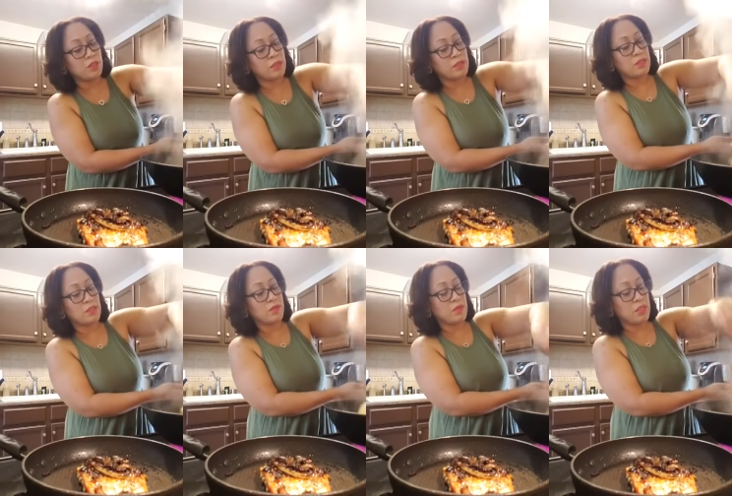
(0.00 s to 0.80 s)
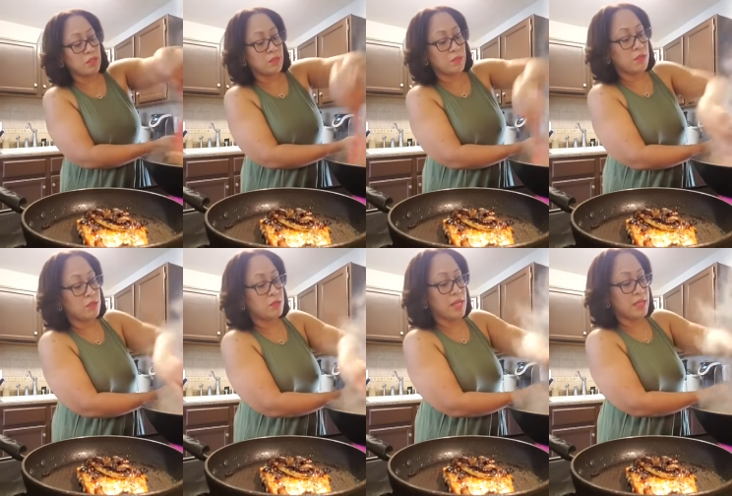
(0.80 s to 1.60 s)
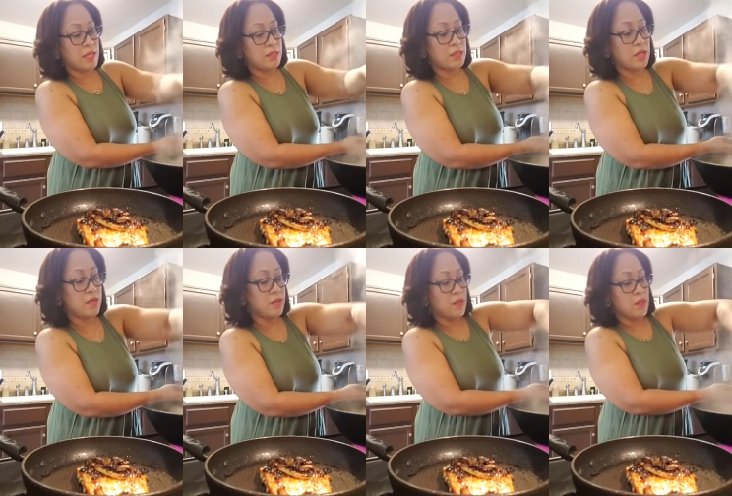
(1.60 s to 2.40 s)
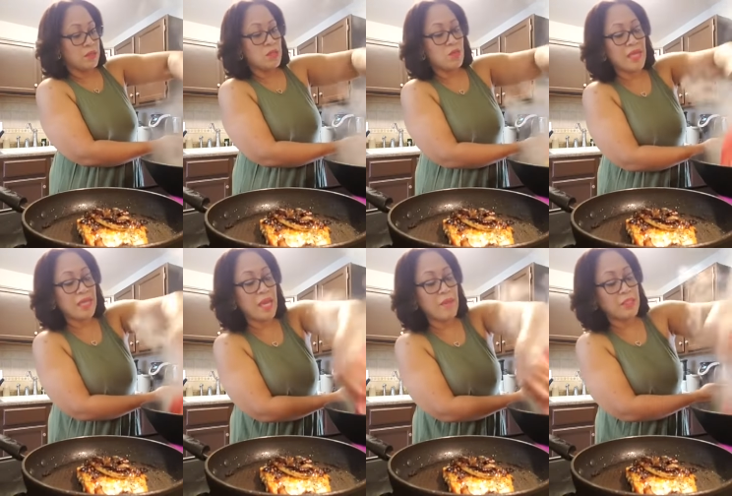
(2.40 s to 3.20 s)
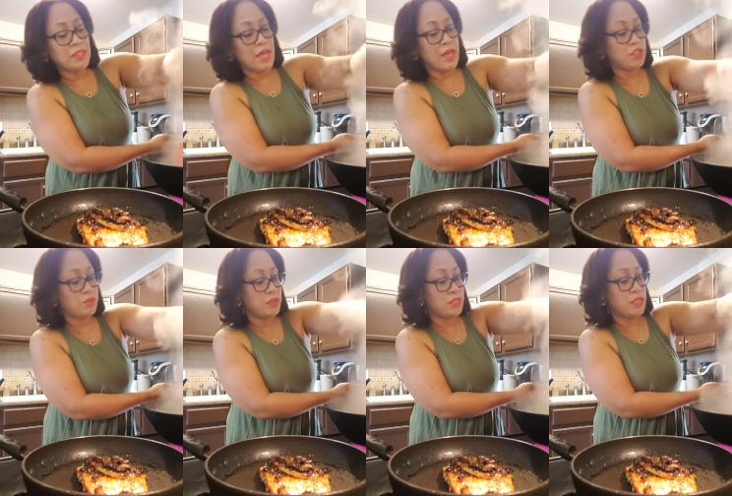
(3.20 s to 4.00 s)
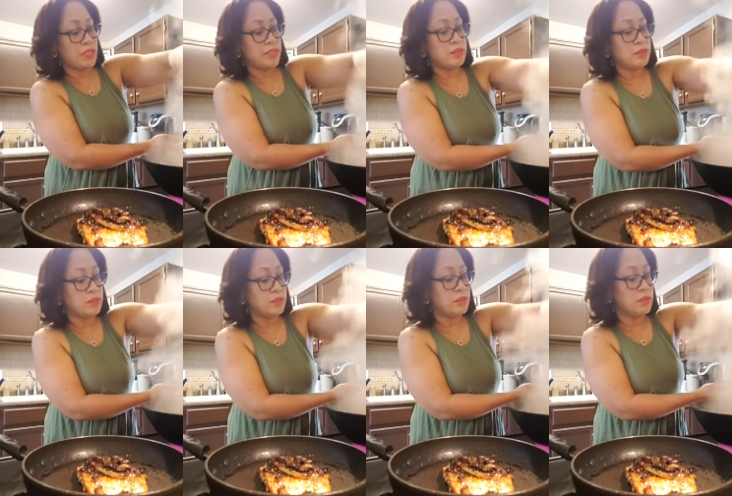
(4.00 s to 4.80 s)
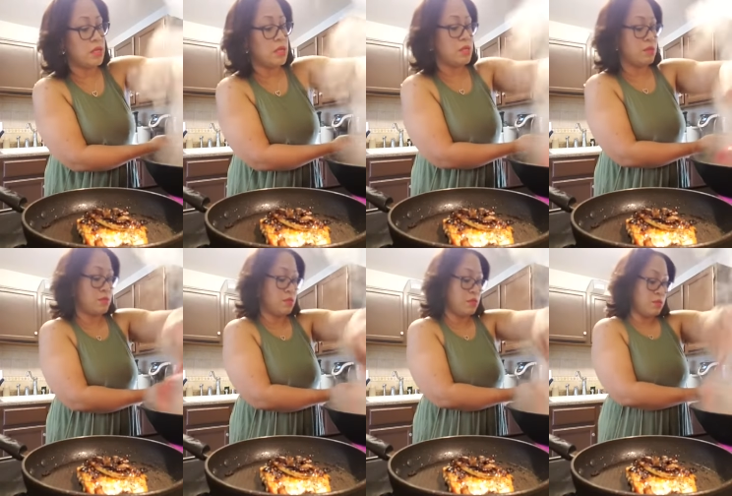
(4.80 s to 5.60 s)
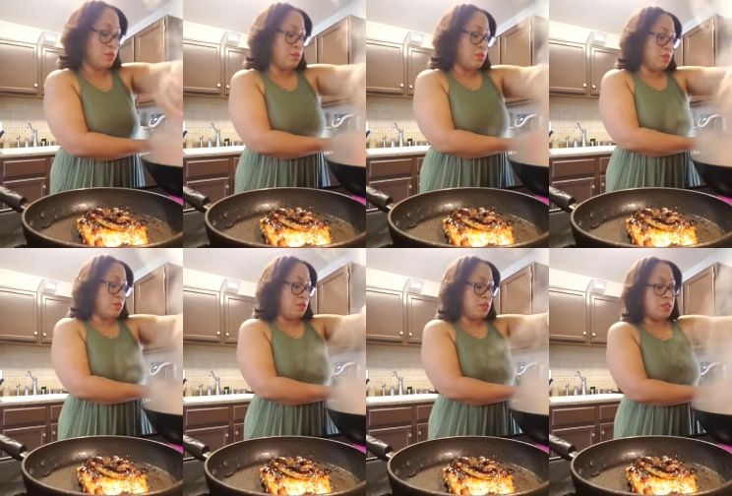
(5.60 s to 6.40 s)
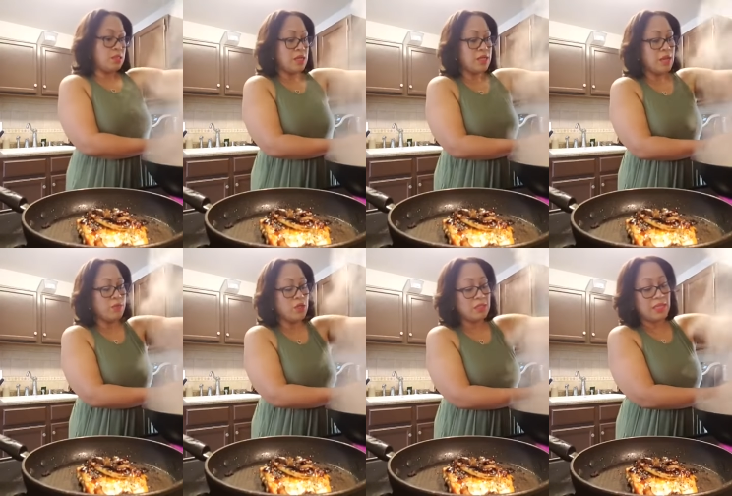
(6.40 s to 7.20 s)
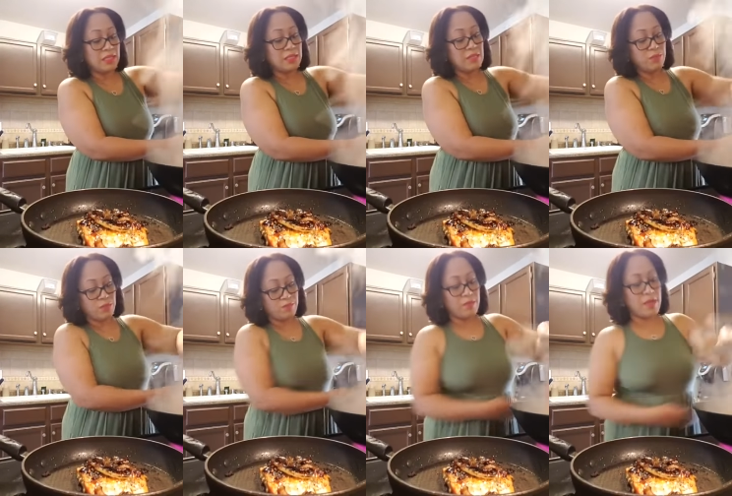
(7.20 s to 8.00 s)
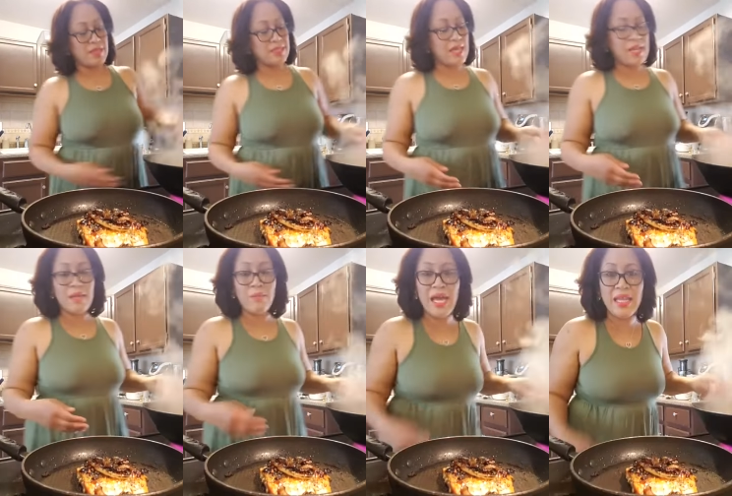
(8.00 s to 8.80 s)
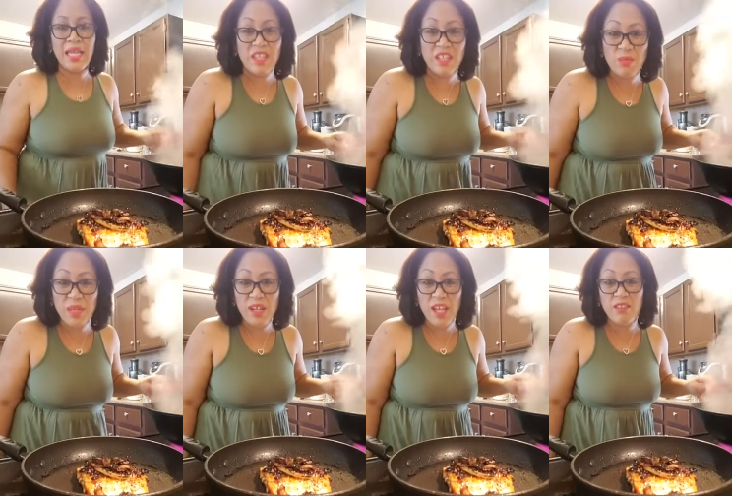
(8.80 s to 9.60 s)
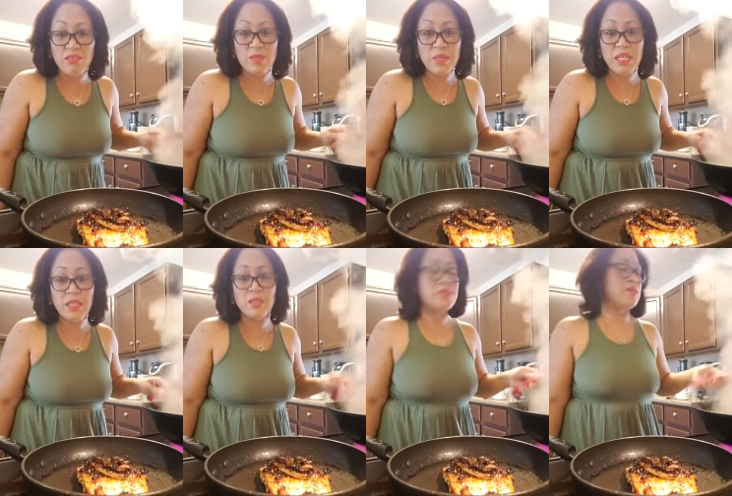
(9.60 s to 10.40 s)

and sodium and all that kind of stuff. So my cabbage is actually done. Um, it's done. I'm going to let it keep on frying because I like mine to have a little bit of like crispy ends.